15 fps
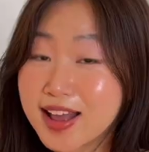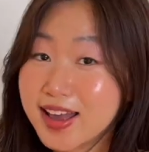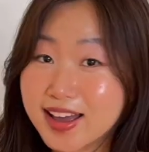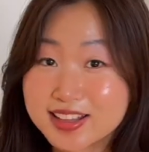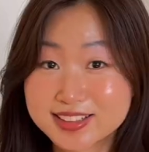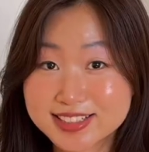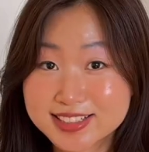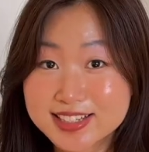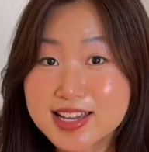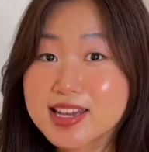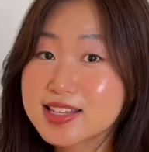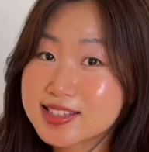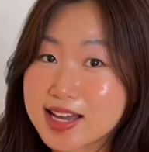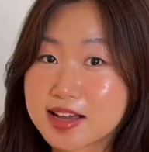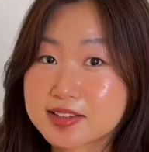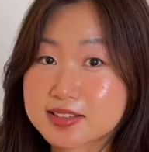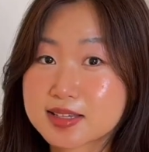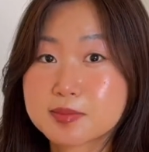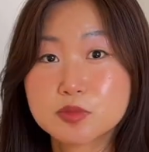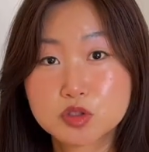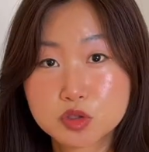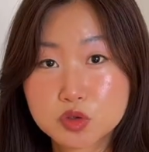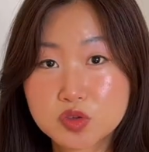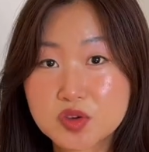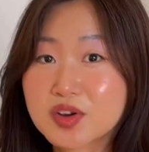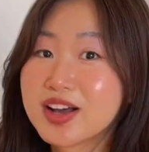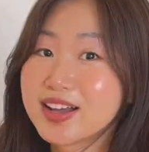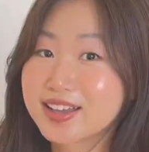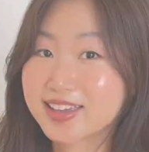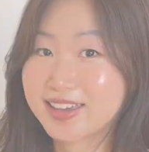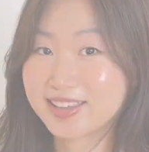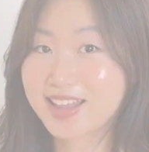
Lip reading: and she tells him to get